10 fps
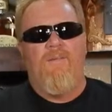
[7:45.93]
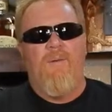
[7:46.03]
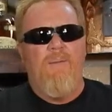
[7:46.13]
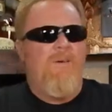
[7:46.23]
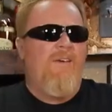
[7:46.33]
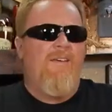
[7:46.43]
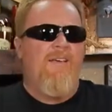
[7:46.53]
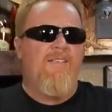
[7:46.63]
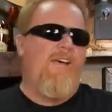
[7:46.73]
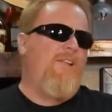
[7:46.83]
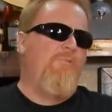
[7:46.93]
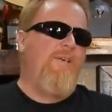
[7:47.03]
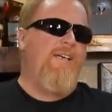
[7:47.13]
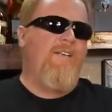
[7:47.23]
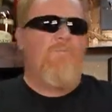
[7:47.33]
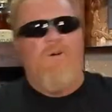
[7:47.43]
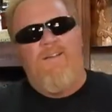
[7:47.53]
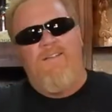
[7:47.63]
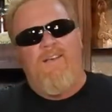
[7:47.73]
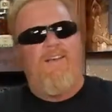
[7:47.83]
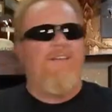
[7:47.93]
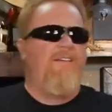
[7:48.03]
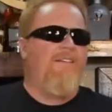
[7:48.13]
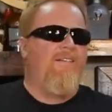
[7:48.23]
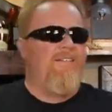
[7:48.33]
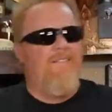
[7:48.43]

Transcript: Maybe. It's Halloween, Walking Dead.